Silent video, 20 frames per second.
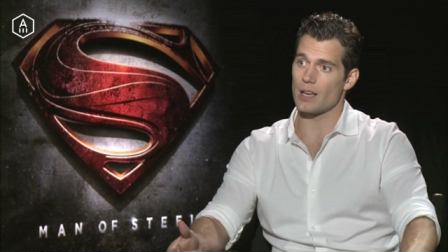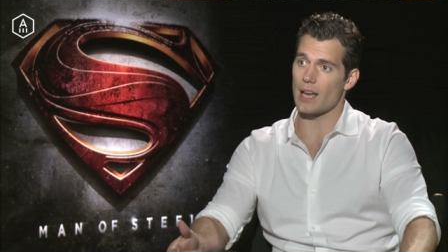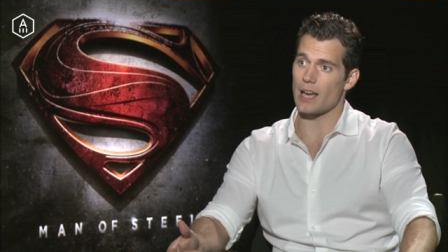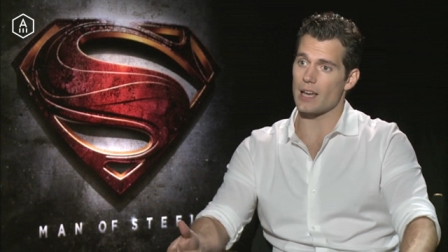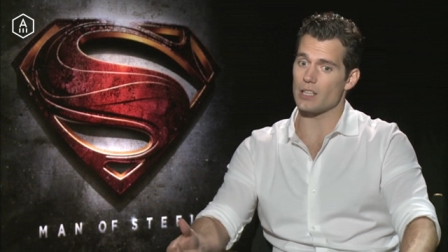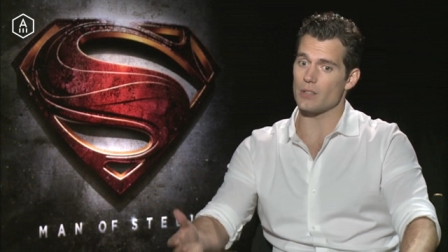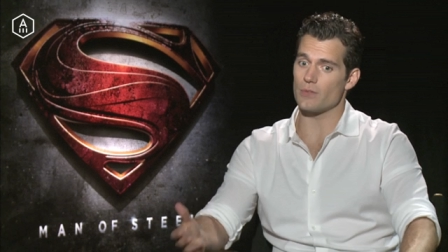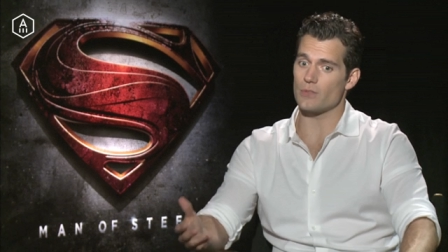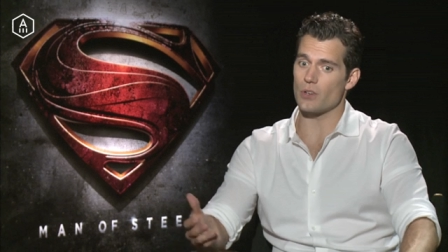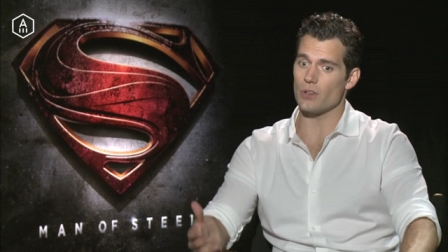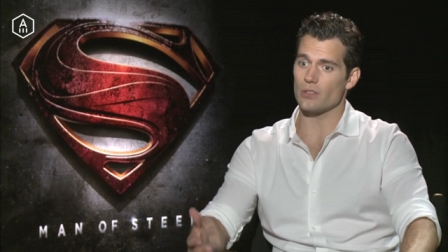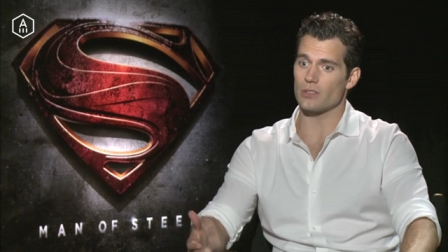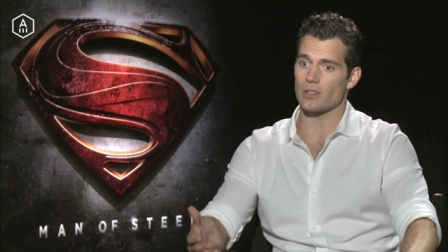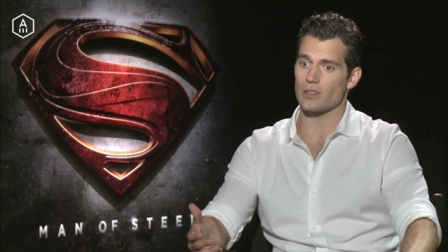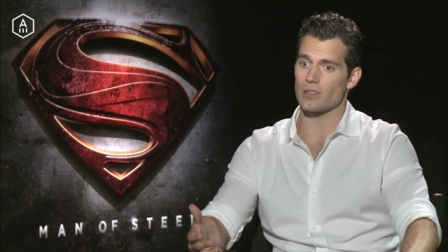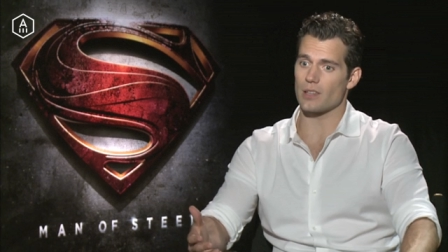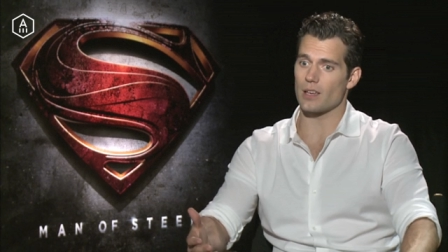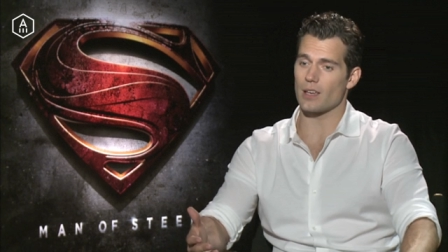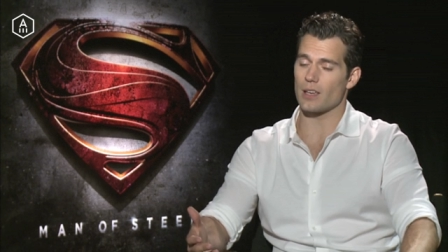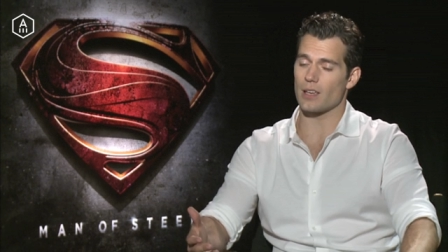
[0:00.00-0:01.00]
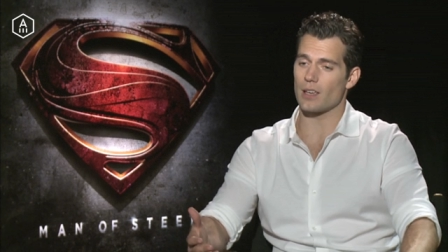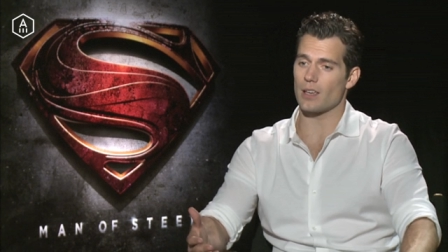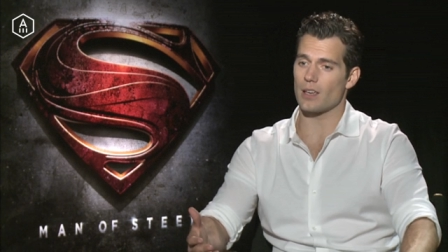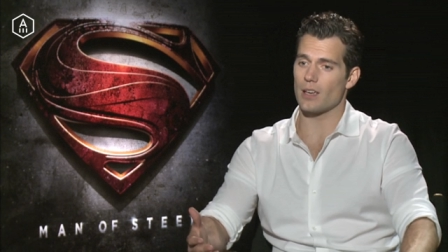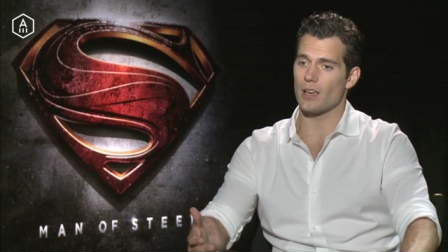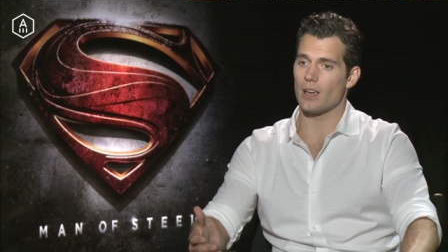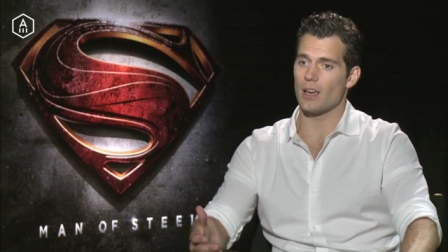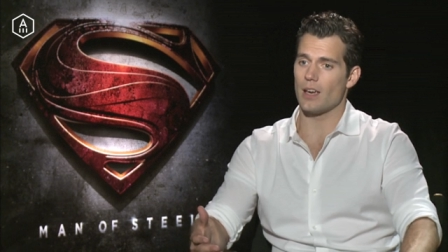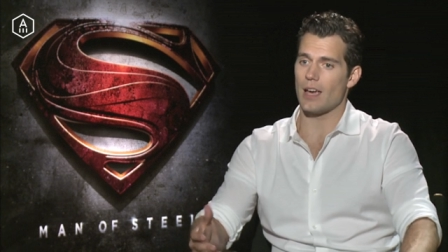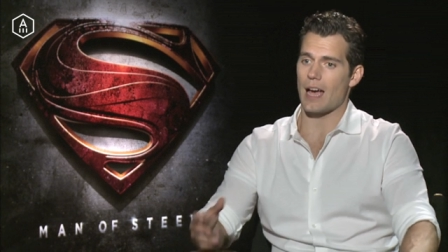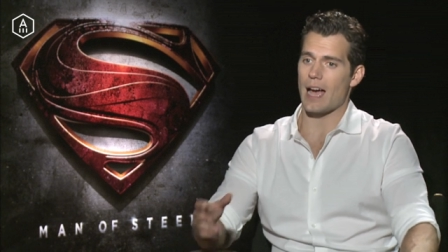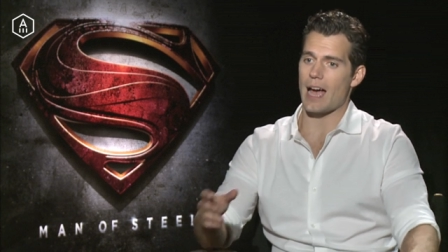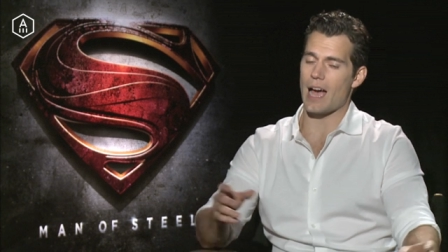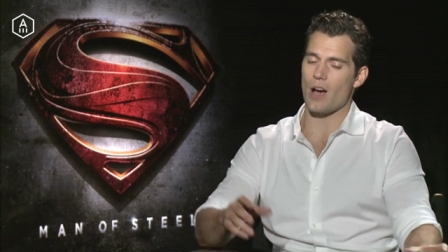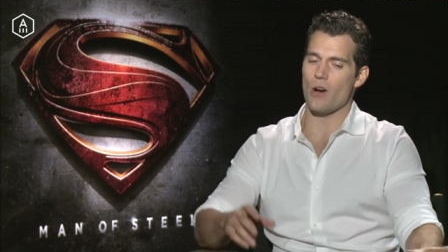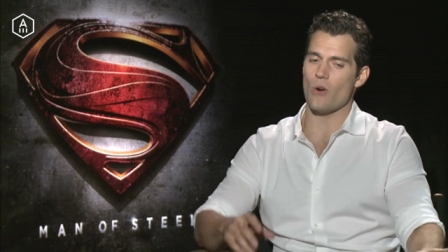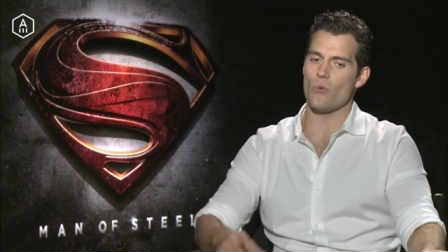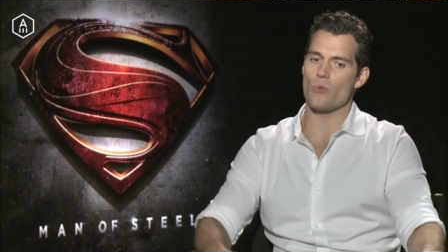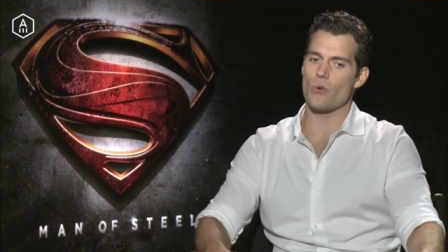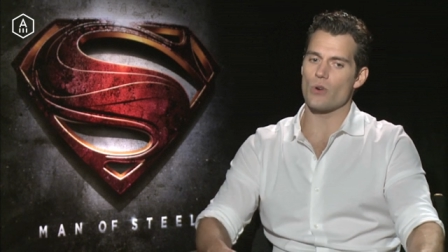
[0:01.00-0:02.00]
And you've got to think,
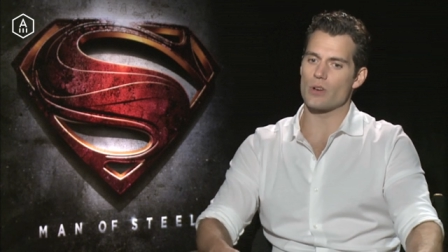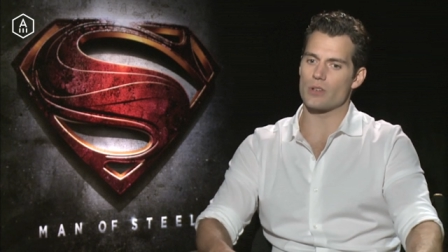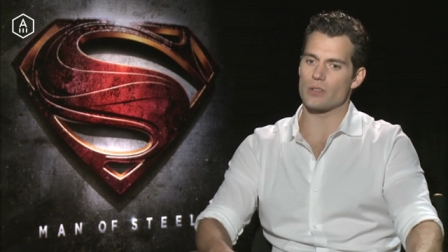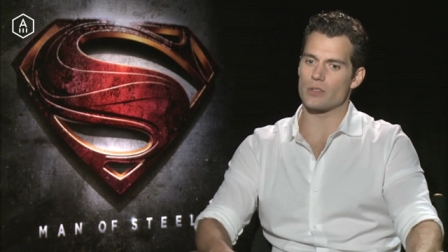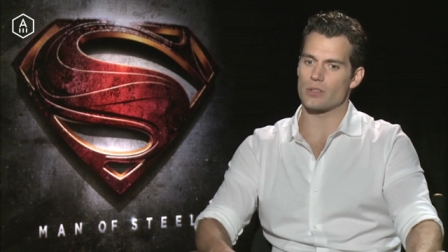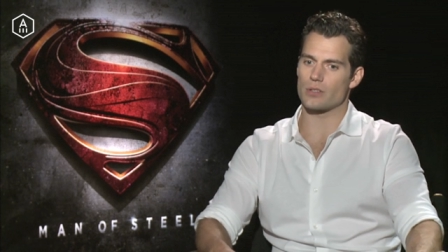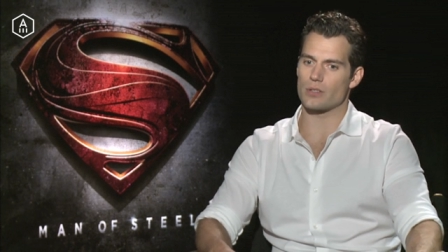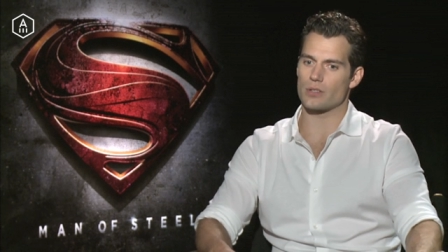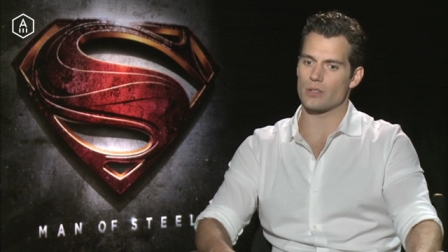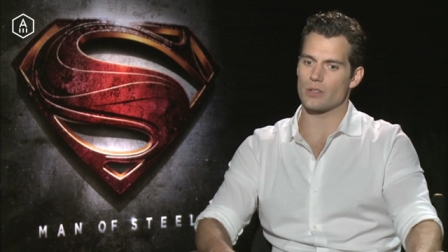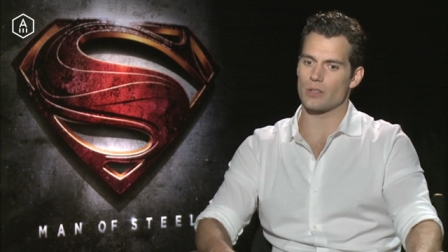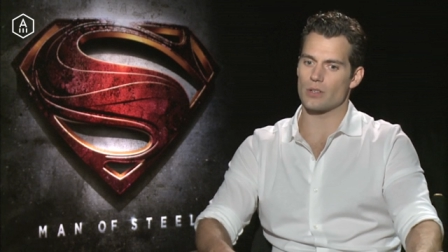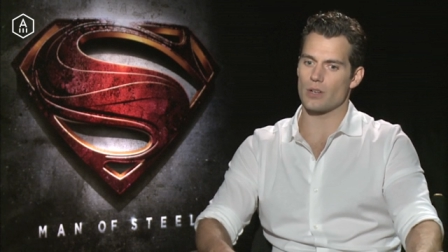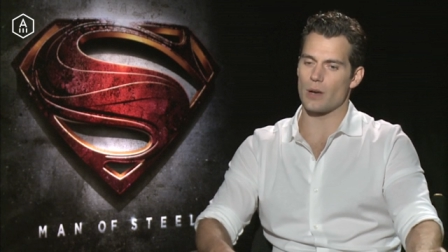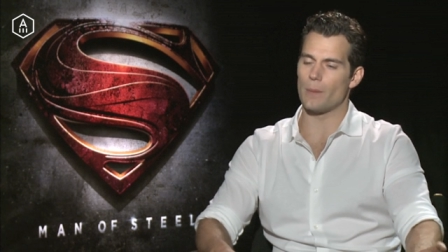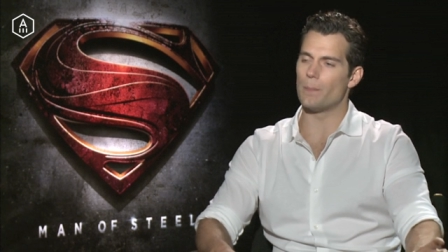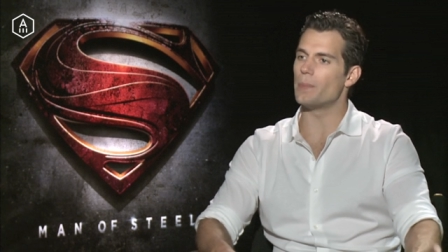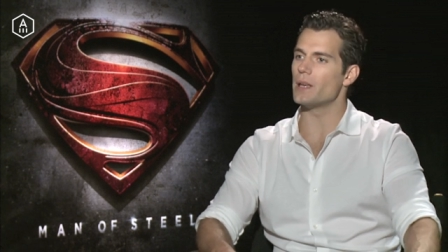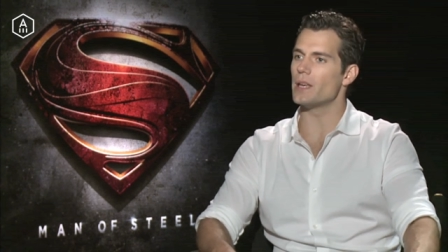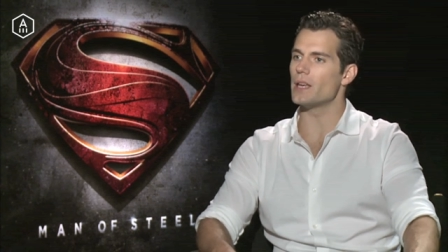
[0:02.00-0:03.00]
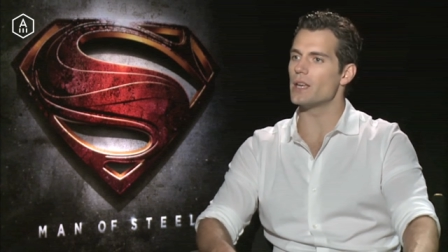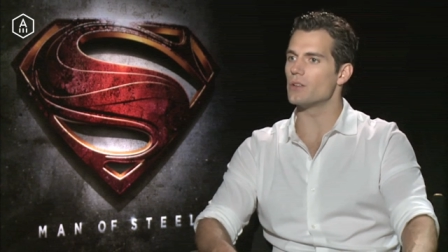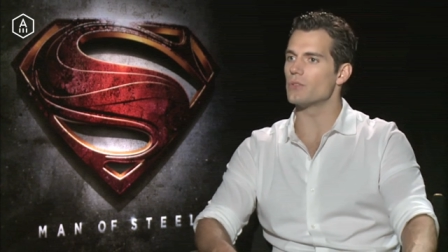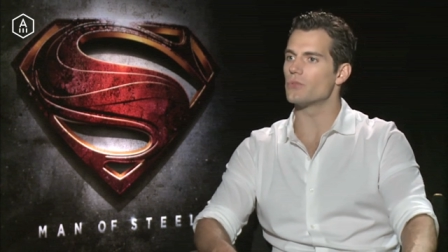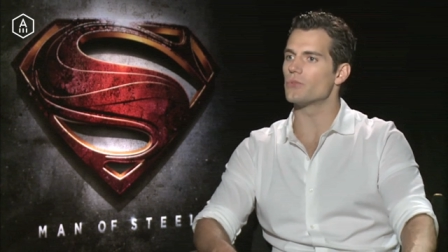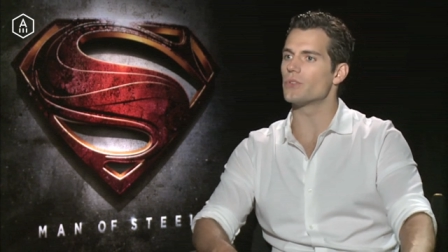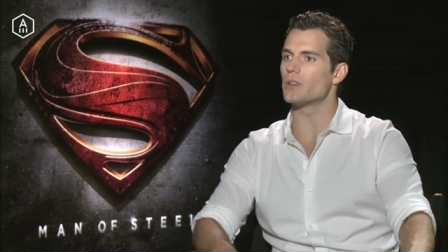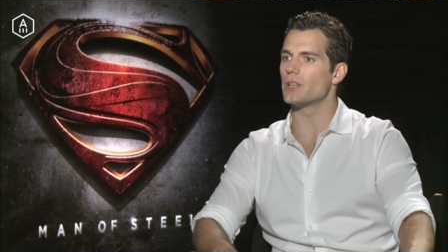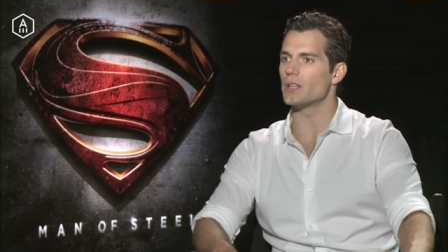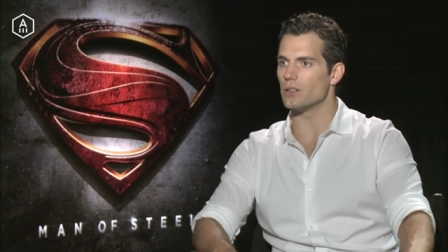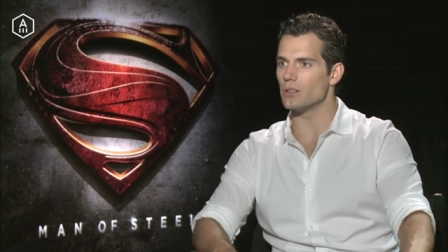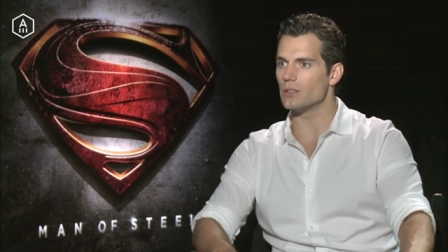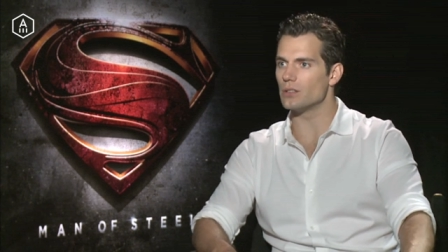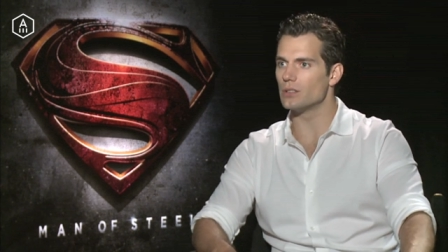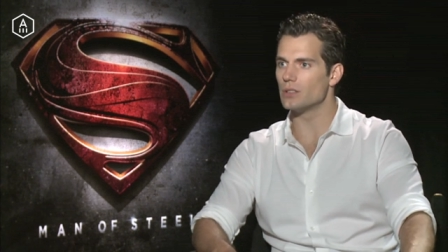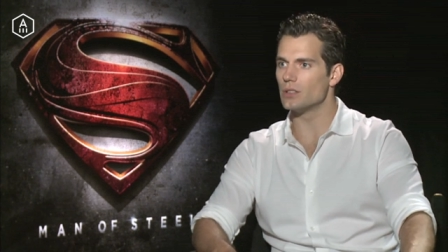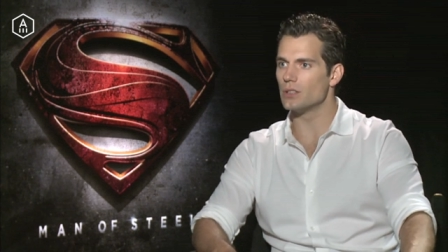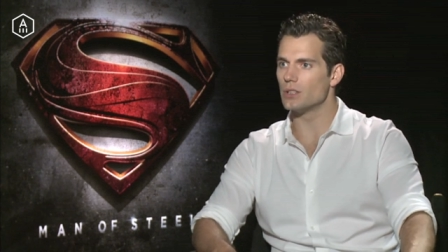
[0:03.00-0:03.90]
how would a being feel